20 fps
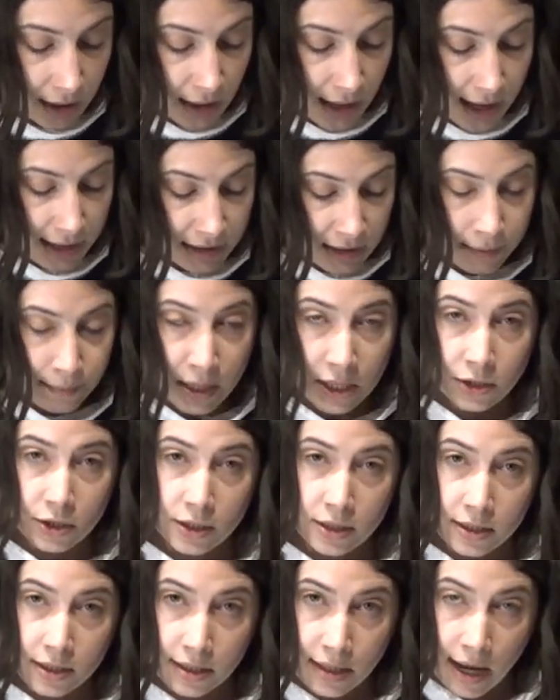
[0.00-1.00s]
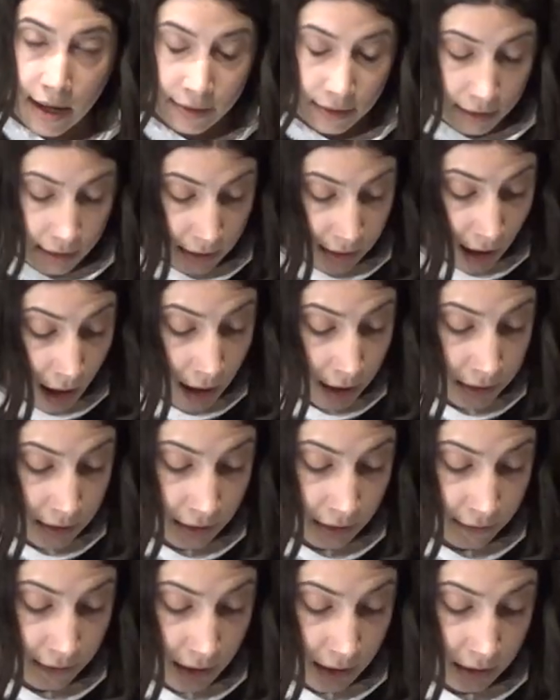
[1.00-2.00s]
As I mentioned at the start
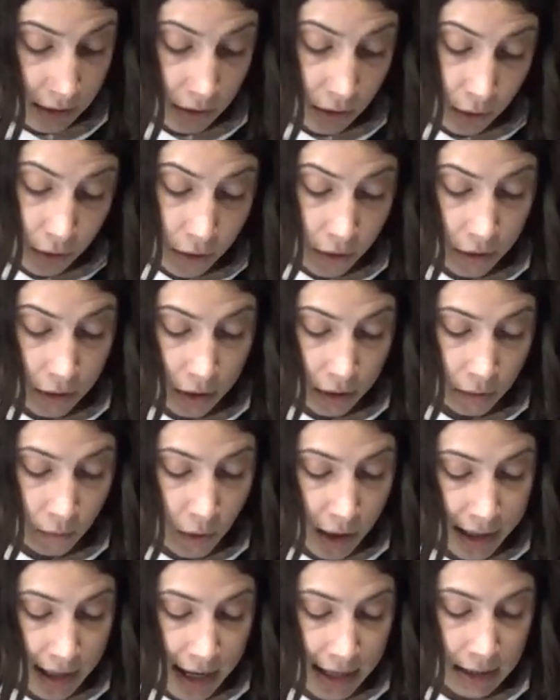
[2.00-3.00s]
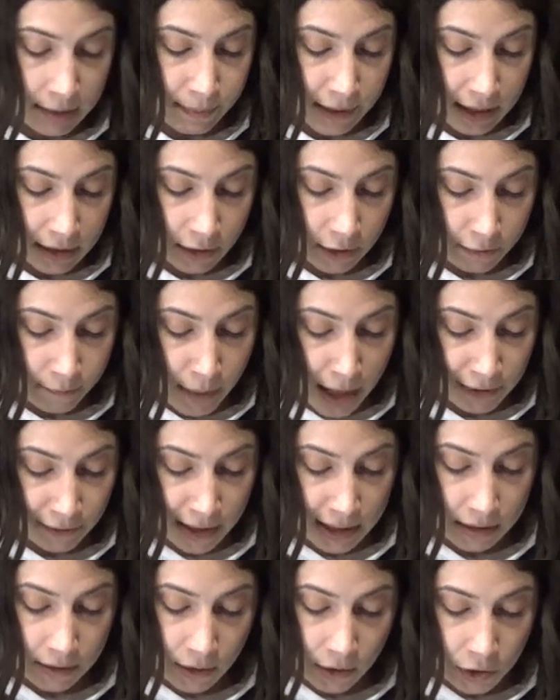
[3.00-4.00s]
of this talk, one aspect of my
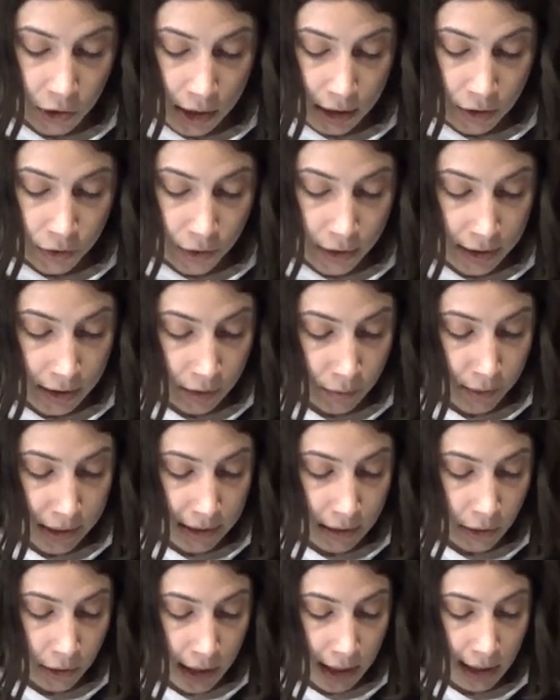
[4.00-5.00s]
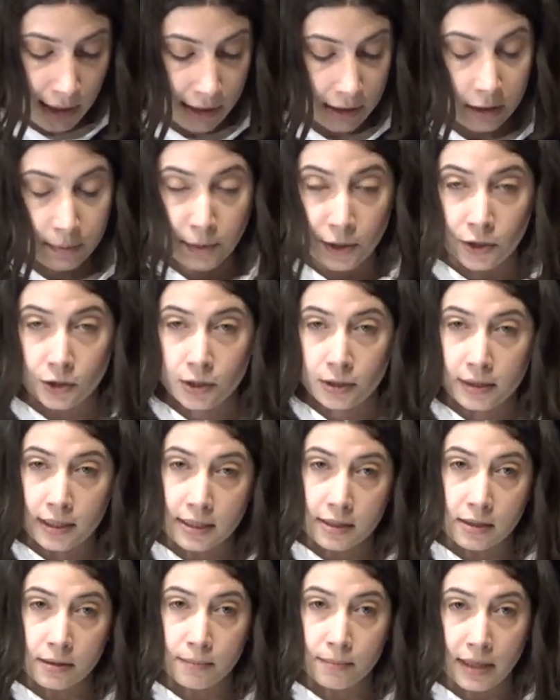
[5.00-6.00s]
research interest was looking at
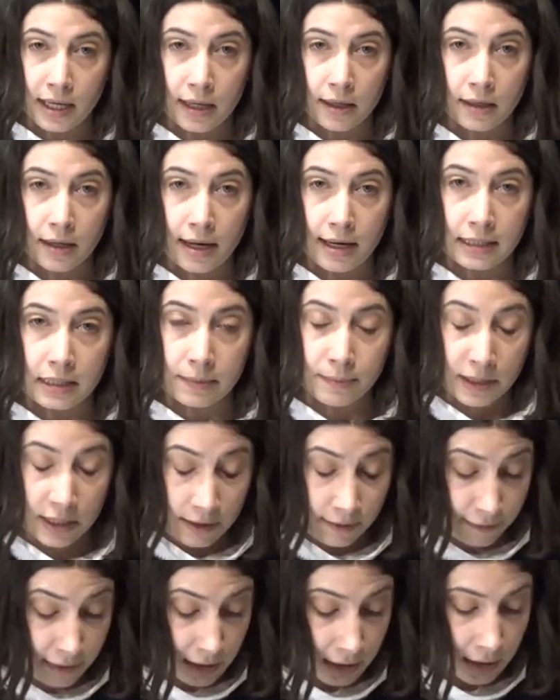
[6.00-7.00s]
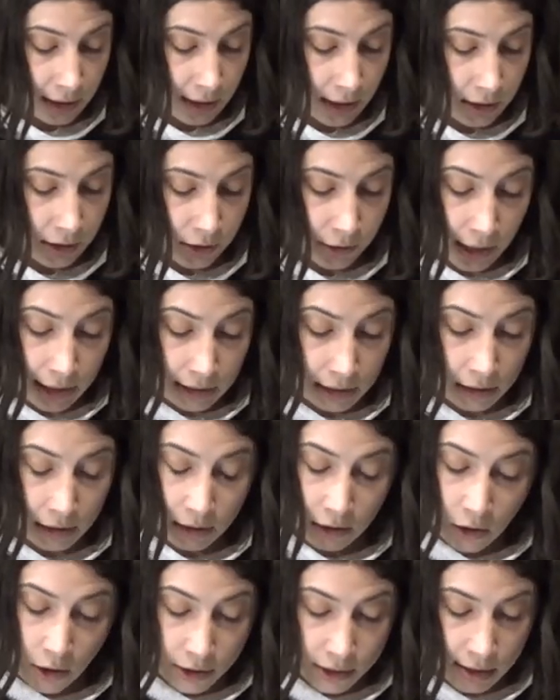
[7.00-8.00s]
spiritualism in a specifically
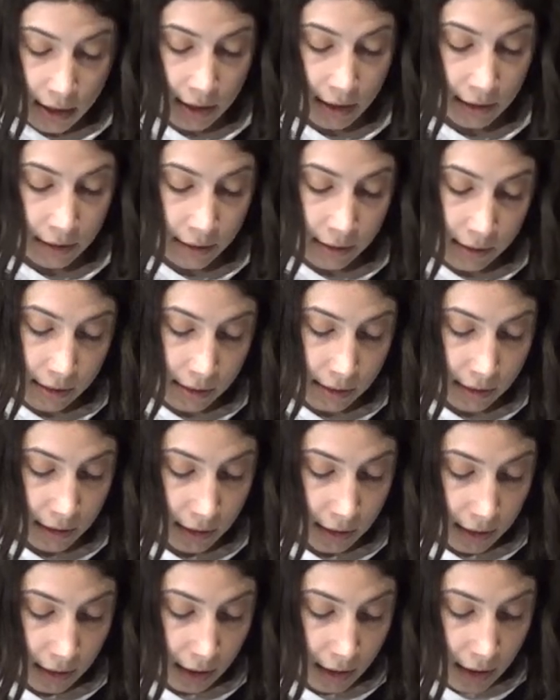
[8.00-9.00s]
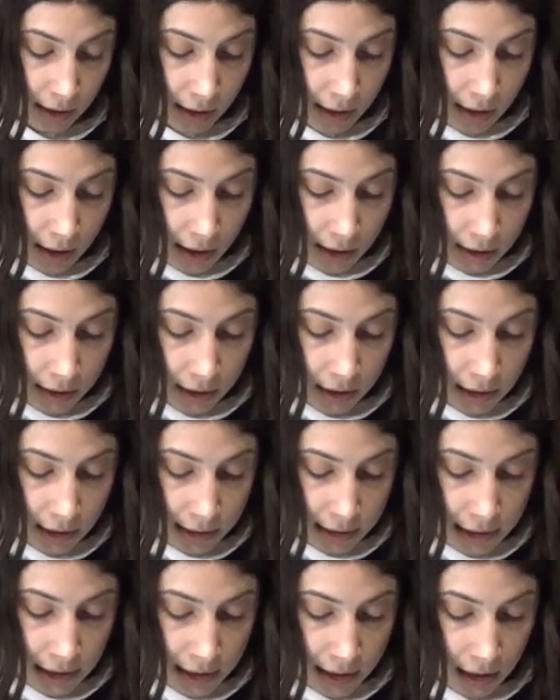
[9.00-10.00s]
Australian context. The
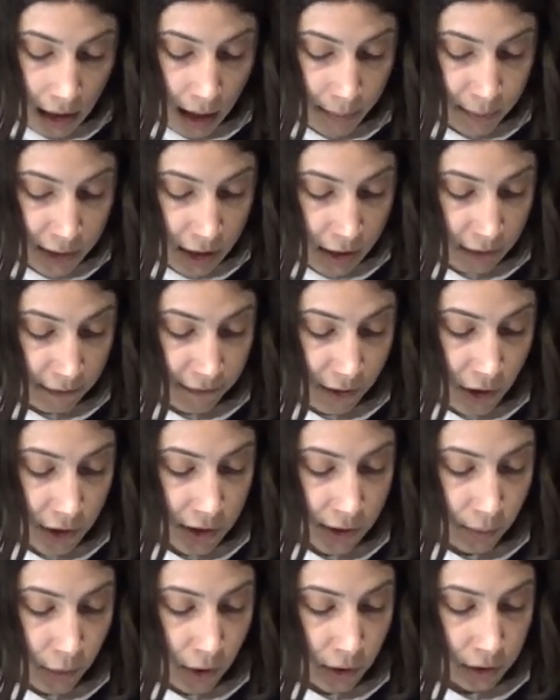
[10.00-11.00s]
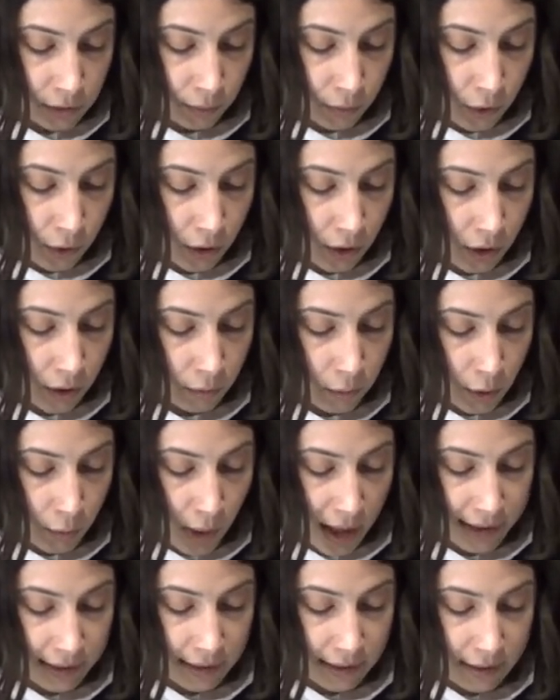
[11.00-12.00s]
years leading up to the First World War were
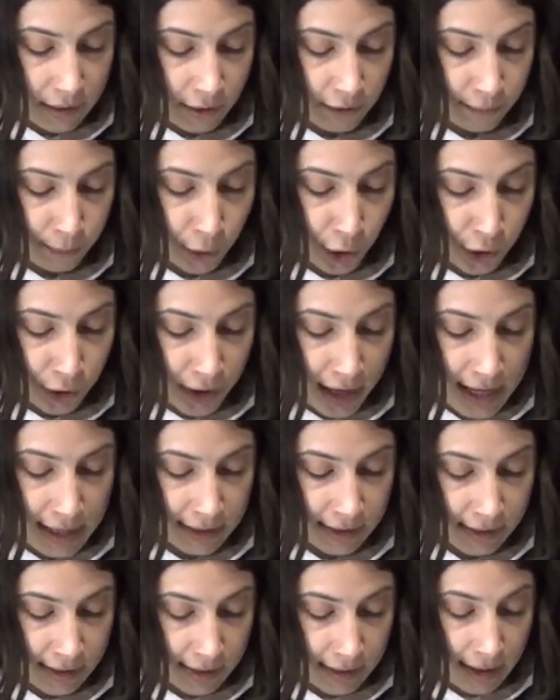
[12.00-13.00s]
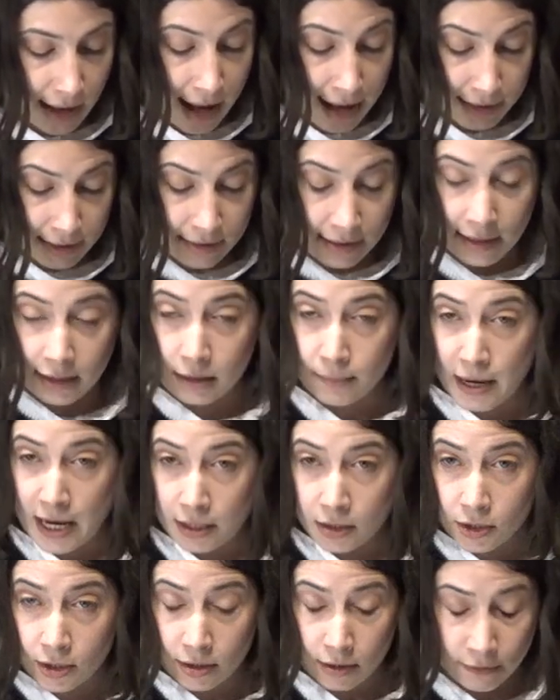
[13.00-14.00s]
ones of progress and
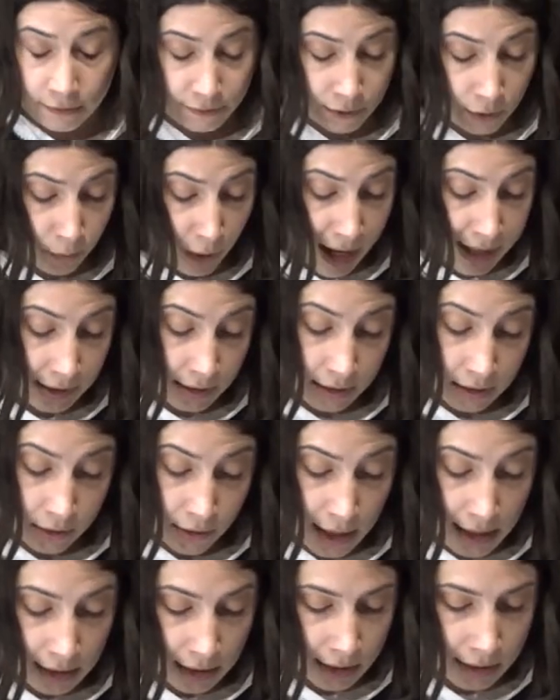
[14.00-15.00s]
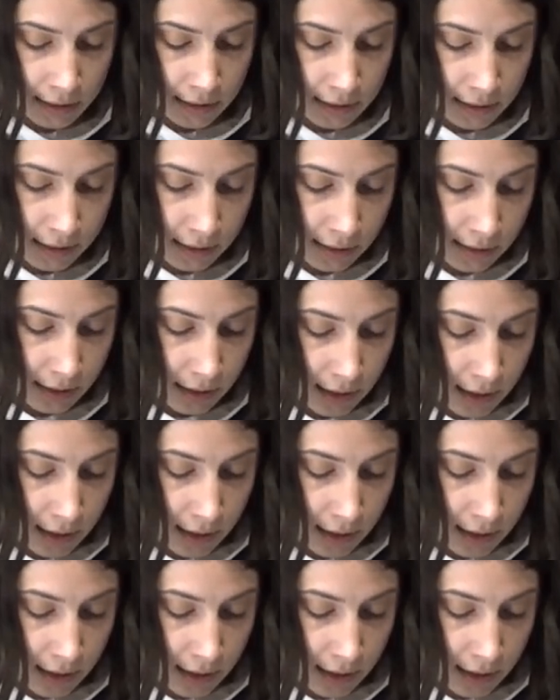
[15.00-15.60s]
expansion for white Australians.